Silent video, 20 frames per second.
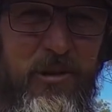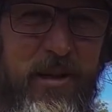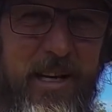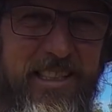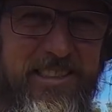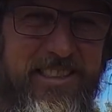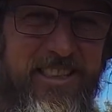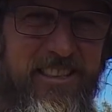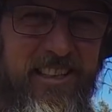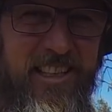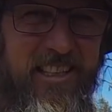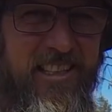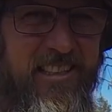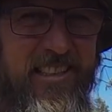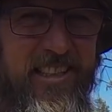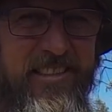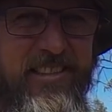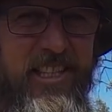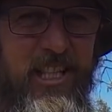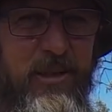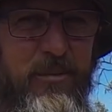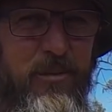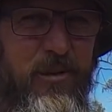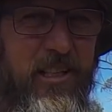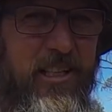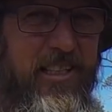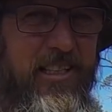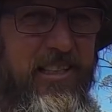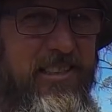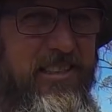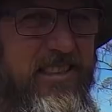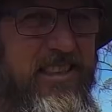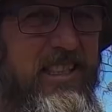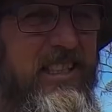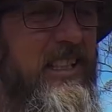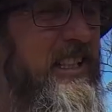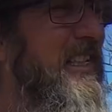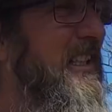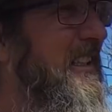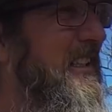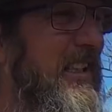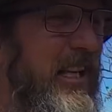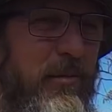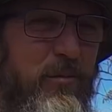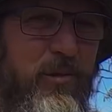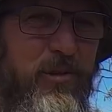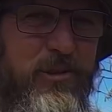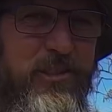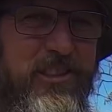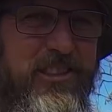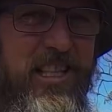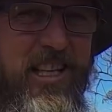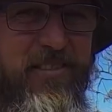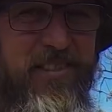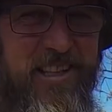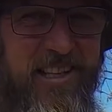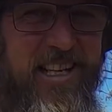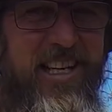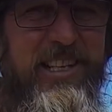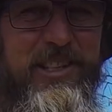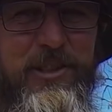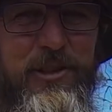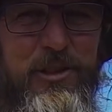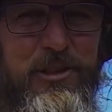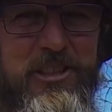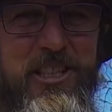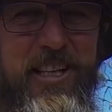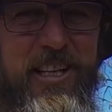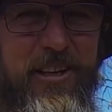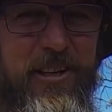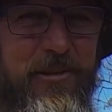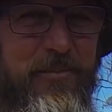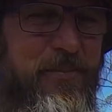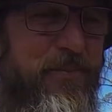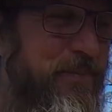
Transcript: outside and there's no breeze, then we'll just have an outdoor shower.